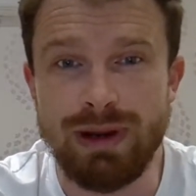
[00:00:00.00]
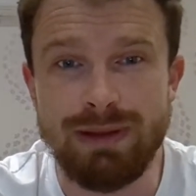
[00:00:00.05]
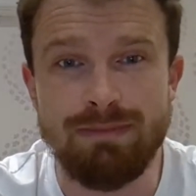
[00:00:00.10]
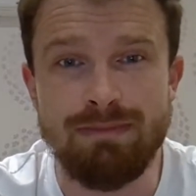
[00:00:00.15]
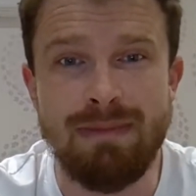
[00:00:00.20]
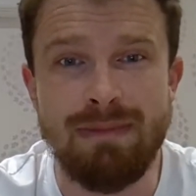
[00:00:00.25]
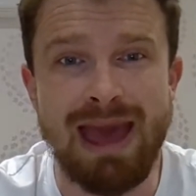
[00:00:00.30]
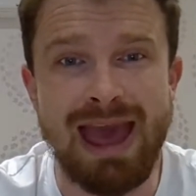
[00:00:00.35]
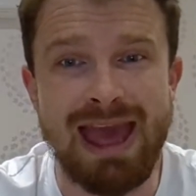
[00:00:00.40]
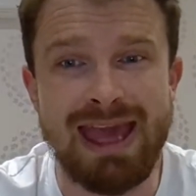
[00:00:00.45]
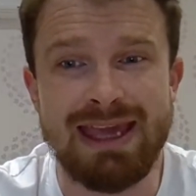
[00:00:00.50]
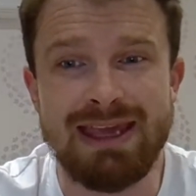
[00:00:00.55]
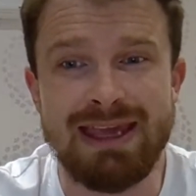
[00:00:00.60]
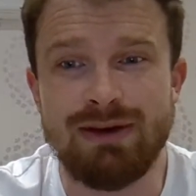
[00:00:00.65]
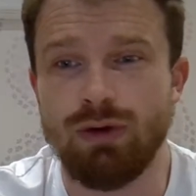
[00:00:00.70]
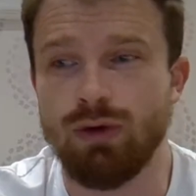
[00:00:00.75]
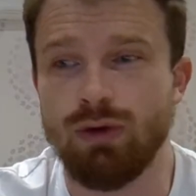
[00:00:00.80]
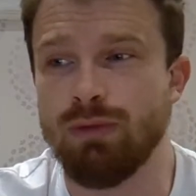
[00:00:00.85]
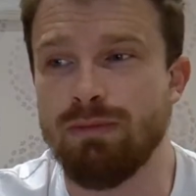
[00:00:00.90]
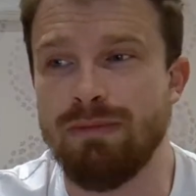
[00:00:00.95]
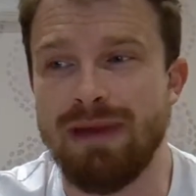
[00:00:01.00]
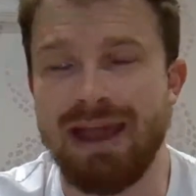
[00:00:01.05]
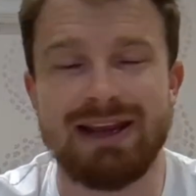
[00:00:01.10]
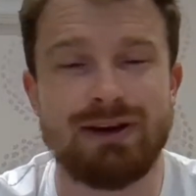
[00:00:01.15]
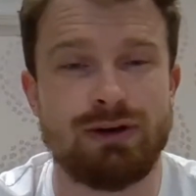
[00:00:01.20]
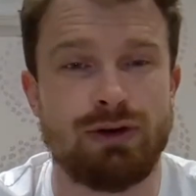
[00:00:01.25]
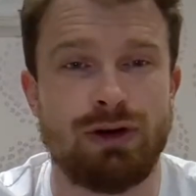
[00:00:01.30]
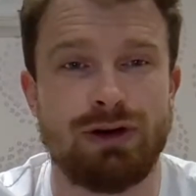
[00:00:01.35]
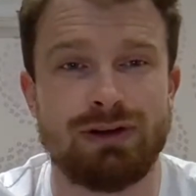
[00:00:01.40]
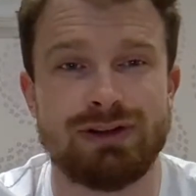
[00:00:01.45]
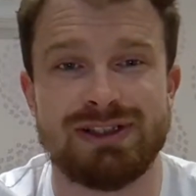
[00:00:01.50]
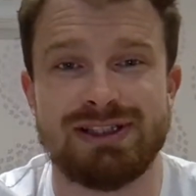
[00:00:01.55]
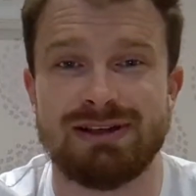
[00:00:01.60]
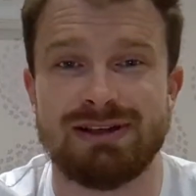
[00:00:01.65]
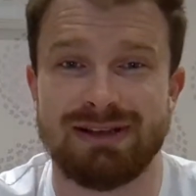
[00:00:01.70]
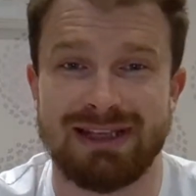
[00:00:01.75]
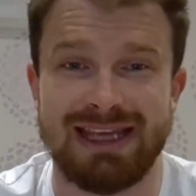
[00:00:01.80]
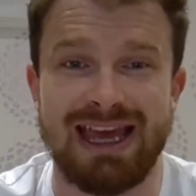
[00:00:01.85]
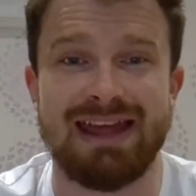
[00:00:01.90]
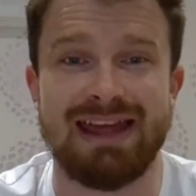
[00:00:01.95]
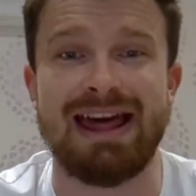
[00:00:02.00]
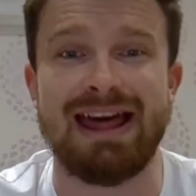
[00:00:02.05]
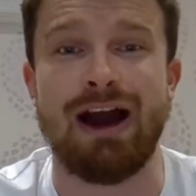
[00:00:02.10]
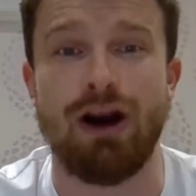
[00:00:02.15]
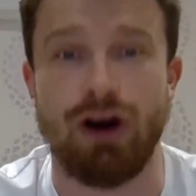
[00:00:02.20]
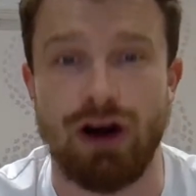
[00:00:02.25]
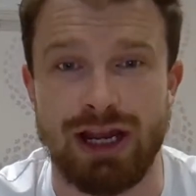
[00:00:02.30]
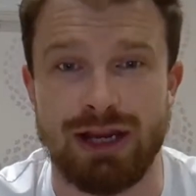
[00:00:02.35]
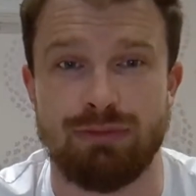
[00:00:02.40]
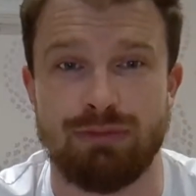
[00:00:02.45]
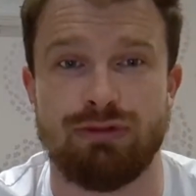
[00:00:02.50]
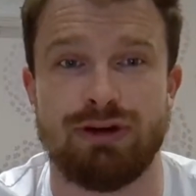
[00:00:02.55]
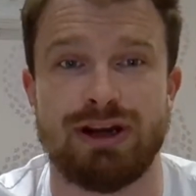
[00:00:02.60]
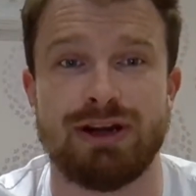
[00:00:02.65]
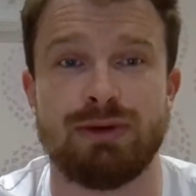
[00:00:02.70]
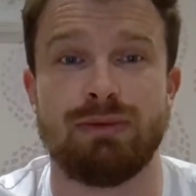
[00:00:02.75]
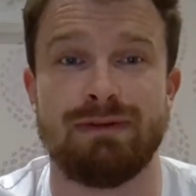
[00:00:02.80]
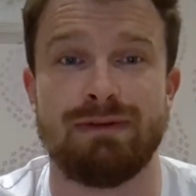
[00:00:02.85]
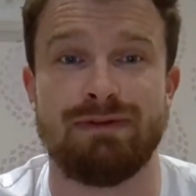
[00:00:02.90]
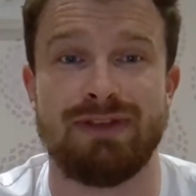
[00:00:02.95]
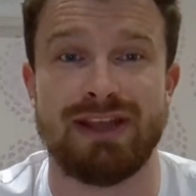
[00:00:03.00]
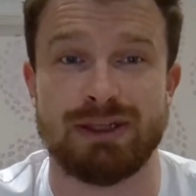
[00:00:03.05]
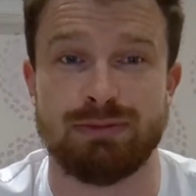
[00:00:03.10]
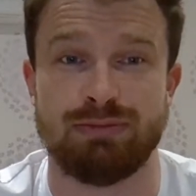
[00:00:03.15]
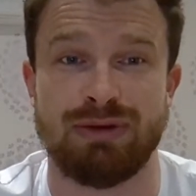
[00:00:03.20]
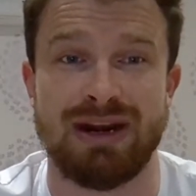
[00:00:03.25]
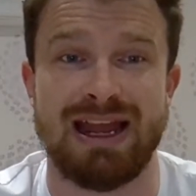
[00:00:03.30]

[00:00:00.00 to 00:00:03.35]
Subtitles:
we may or may not get that hybrid with